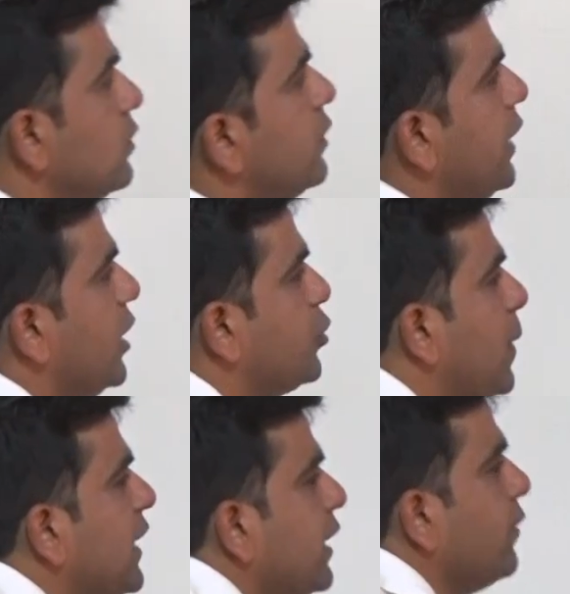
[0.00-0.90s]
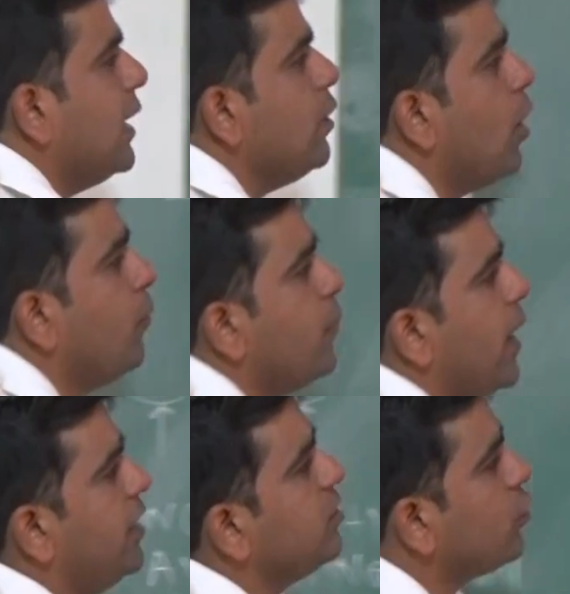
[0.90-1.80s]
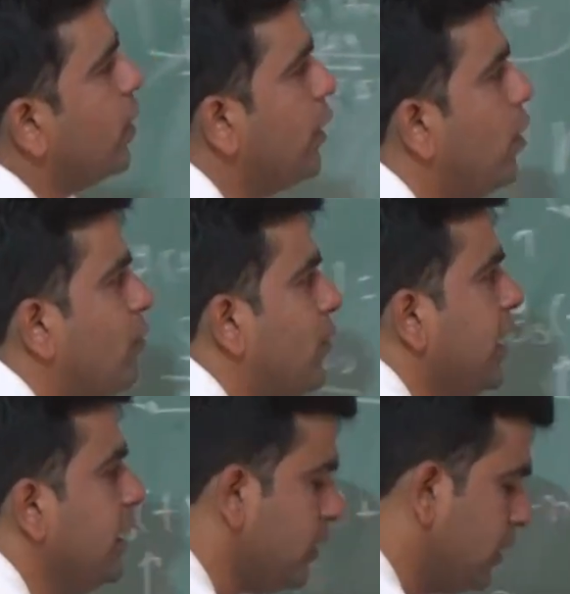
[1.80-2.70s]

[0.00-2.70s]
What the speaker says: the expected value of n square of t.